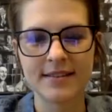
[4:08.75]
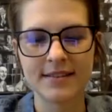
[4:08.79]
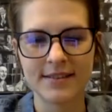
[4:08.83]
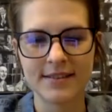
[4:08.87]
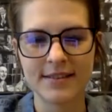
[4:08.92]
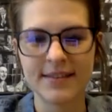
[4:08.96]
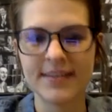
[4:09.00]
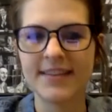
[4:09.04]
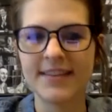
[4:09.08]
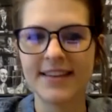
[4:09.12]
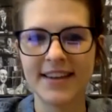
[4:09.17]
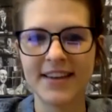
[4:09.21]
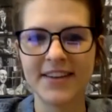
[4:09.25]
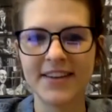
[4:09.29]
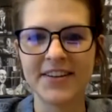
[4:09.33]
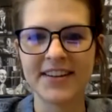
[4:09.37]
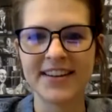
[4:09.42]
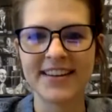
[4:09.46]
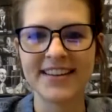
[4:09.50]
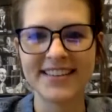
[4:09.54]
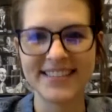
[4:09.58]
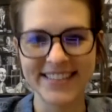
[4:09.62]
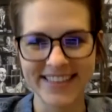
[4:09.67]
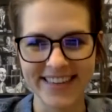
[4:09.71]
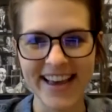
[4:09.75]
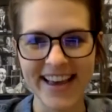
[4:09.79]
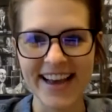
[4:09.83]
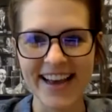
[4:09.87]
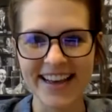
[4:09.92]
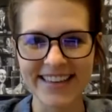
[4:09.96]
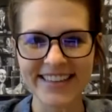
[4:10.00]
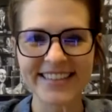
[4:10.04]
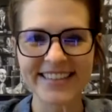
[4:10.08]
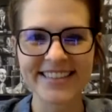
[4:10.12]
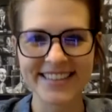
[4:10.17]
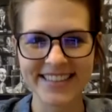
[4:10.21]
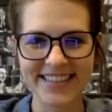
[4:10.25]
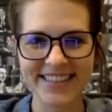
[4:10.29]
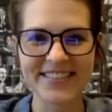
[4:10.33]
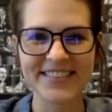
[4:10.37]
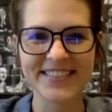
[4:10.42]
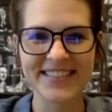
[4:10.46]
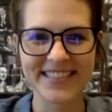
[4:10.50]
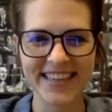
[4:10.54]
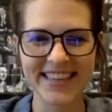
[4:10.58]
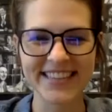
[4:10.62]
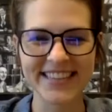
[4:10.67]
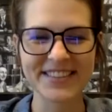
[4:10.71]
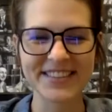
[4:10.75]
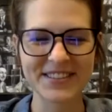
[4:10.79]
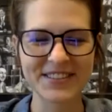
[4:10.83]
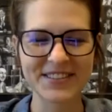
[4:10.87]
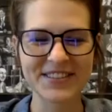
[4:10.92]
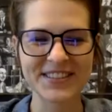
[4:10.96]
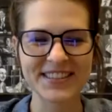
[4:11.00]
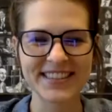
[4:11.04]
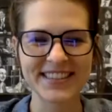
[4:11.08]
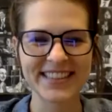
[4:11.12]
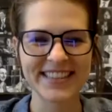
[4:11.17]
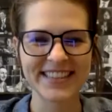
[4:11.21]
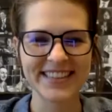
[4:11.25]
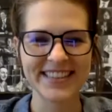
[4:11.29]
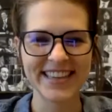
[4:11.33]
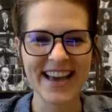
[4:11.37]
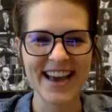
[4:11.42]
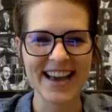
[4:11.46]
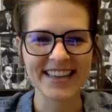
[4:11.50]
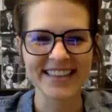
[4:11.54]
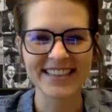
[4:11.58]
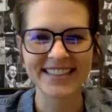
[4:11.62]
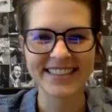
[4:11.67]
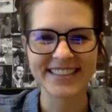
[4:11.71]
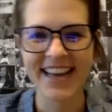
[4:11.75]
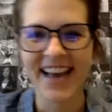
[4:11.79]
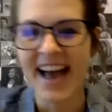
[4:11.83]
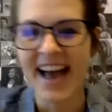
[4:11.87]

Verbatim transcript: Academy? Nailed it. Yeah. C F Design School. Yes.